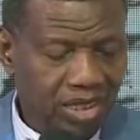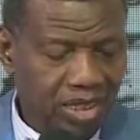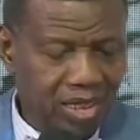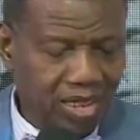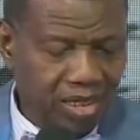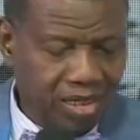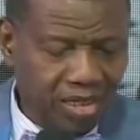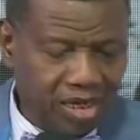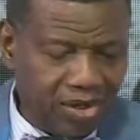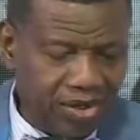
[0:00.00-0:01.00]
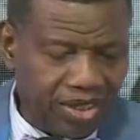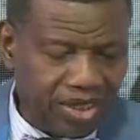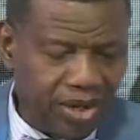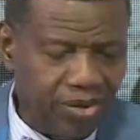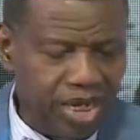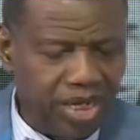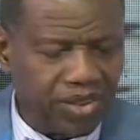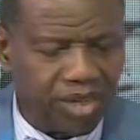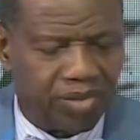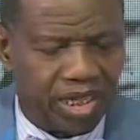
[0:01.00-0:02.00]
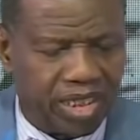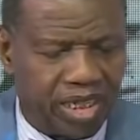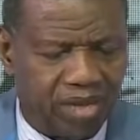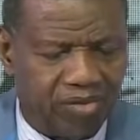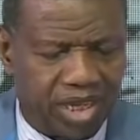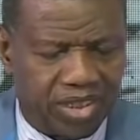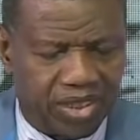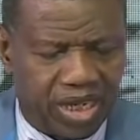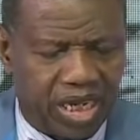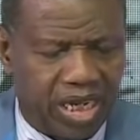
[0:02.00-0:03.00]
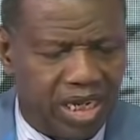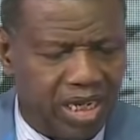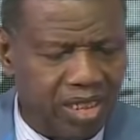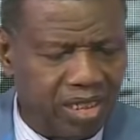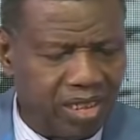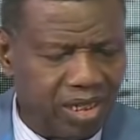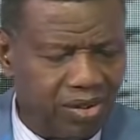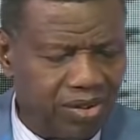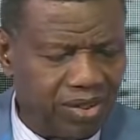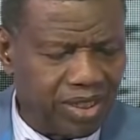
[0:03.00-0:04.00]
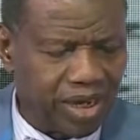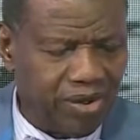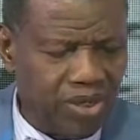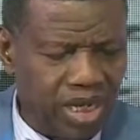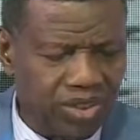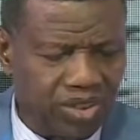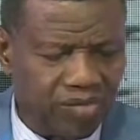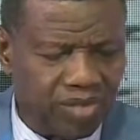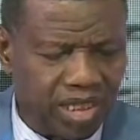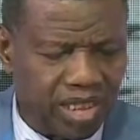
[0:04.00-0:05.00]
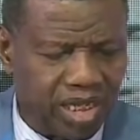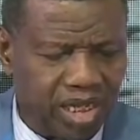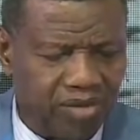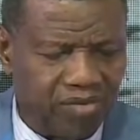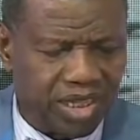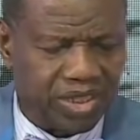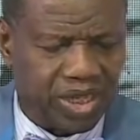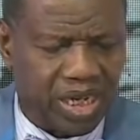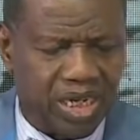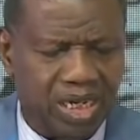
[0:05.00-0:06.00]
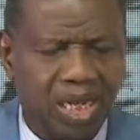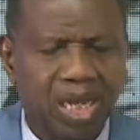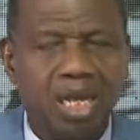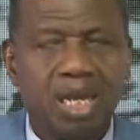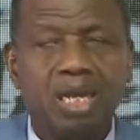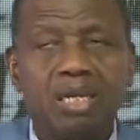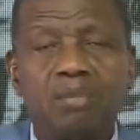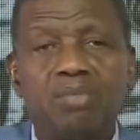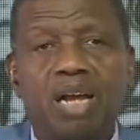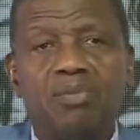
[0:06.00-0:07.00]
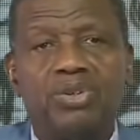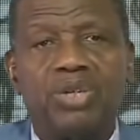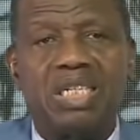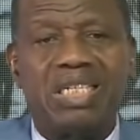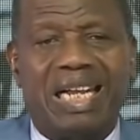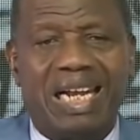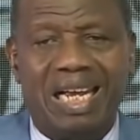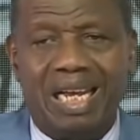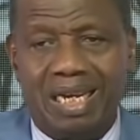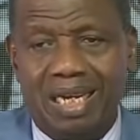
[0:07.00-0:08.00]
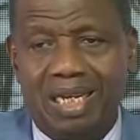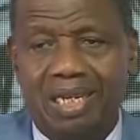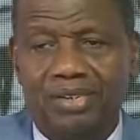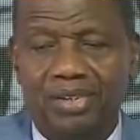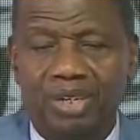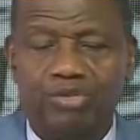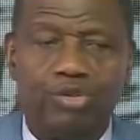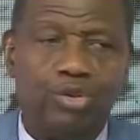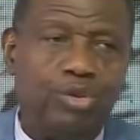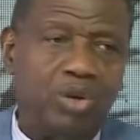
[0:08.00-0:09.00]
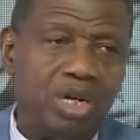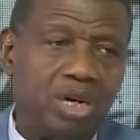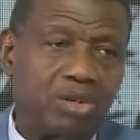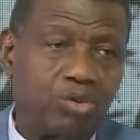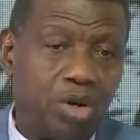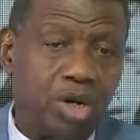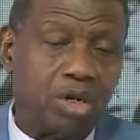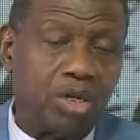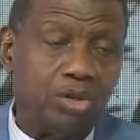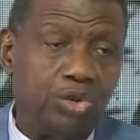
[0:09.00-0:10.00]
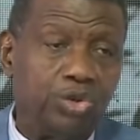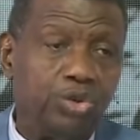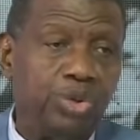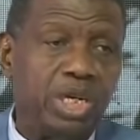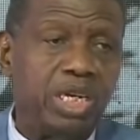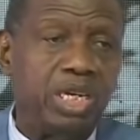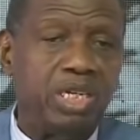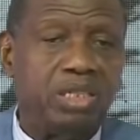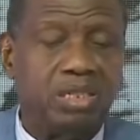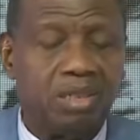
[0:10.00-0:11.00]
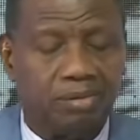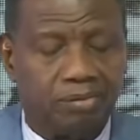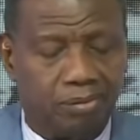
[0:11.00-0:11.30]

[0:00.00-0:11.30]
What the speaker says: In 2 Thessalonians chapter 3, verse 10, 2 Thessalonians chapter 3, verse 10, the Bible says clearly, if you will not work, you shouldn't eat.